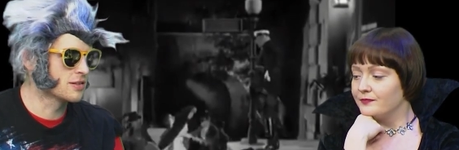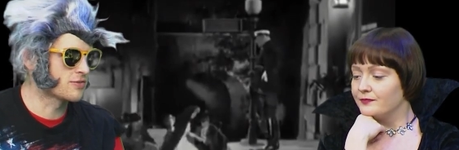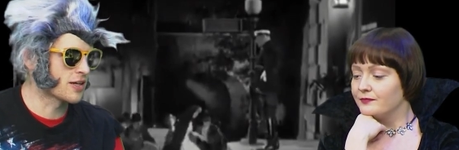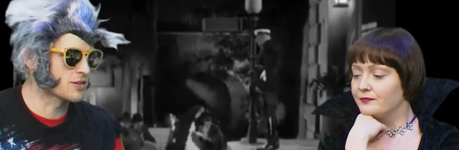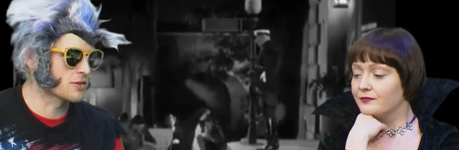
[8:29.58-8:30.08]
Speaker 1: if
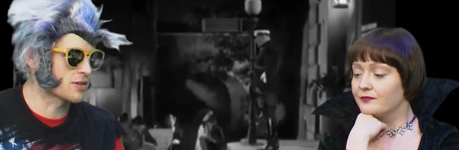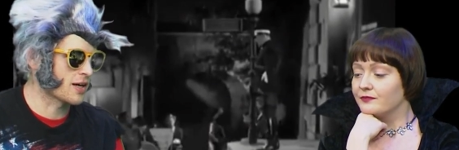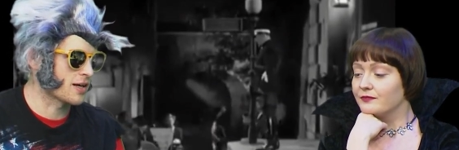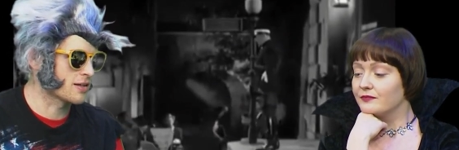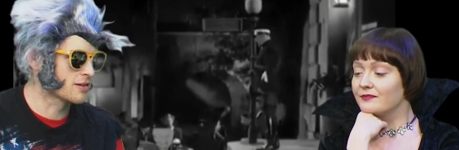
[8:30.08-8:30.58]
that's
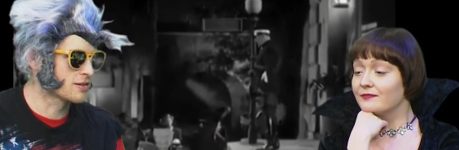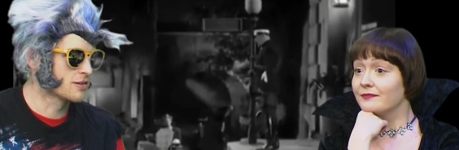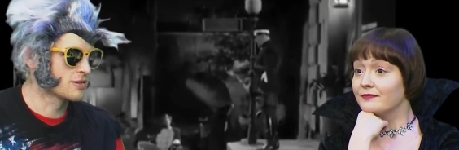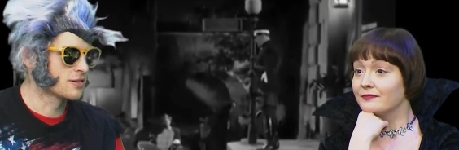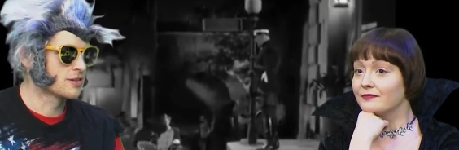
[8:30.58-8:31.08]
okay.
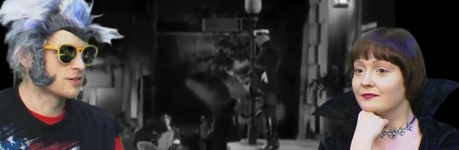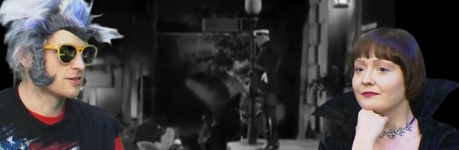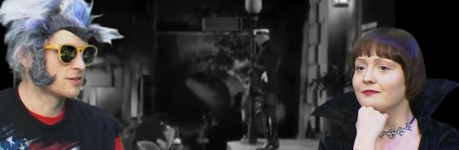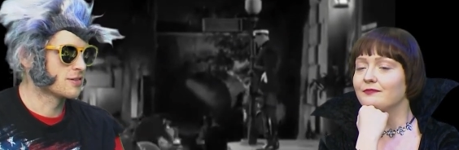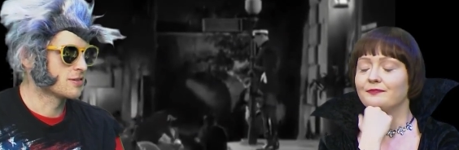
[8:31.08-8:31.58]

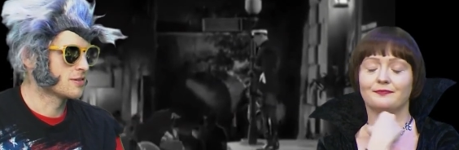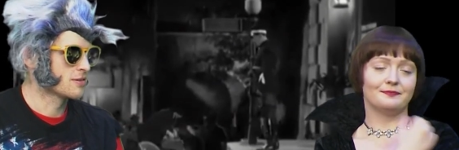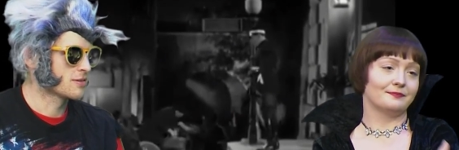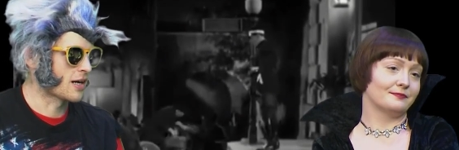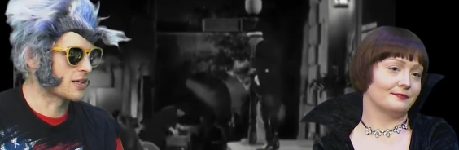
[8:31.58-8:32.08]

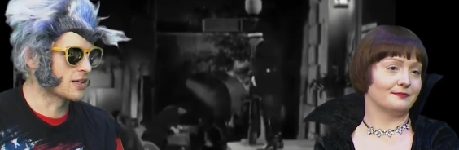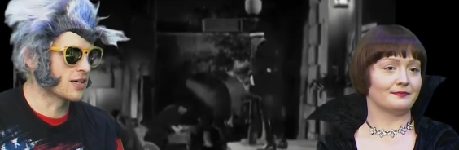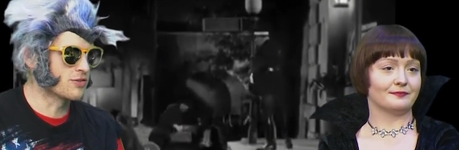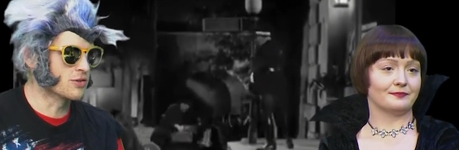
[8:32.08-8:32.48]
I can give